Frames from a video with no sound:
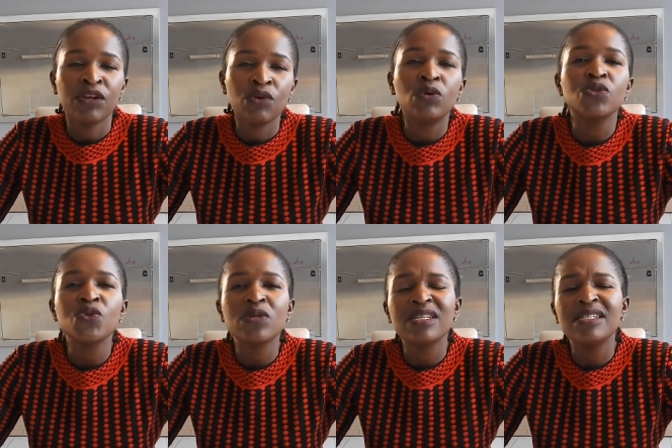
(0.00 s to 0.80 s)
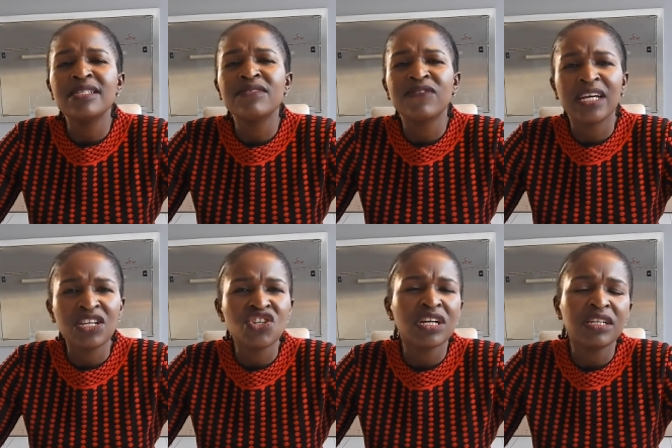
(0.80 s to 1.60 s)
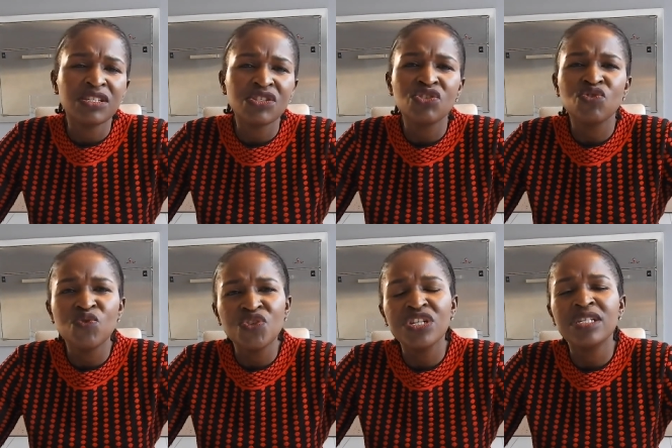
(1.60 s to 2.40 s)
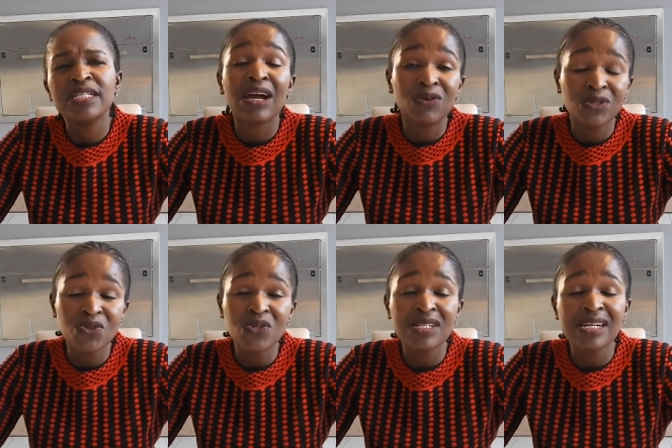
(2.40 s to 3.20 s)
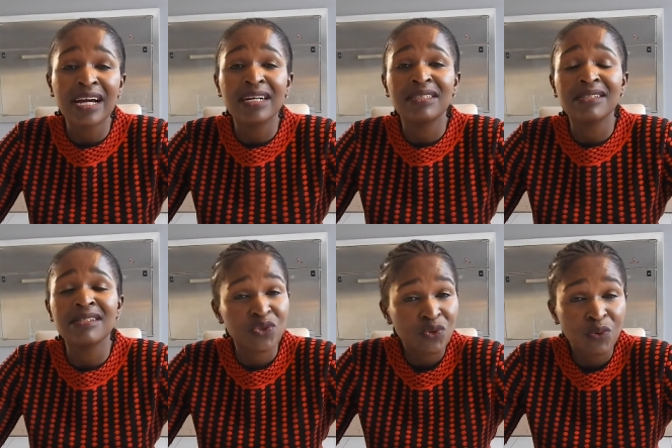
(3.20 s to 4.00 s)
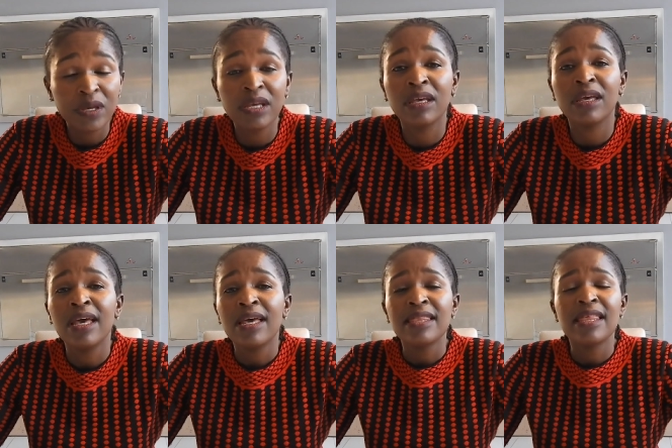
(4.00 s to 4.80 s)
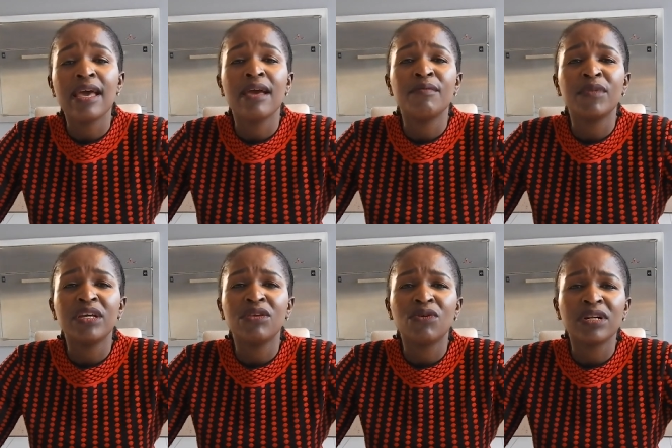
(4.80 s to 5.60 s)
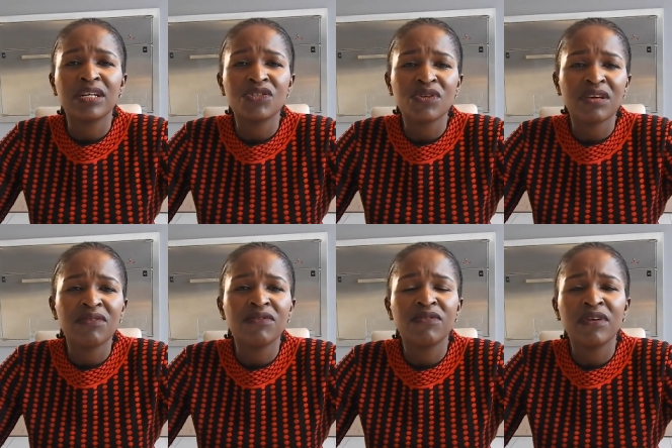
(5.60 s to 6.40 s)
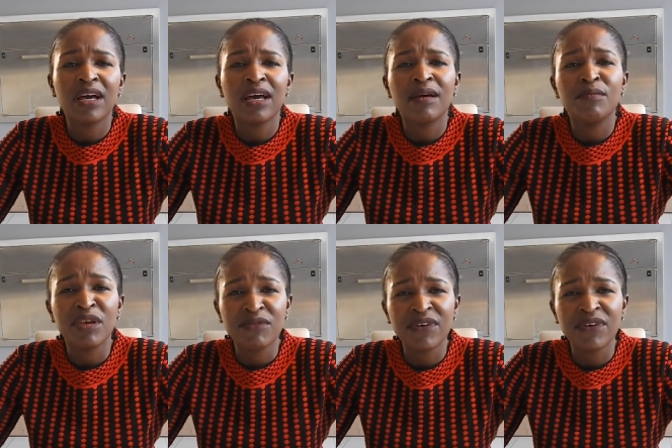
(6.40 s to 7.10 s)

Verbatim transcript: And also these financial institutions, I also struggled pursuing them in order to give uh, me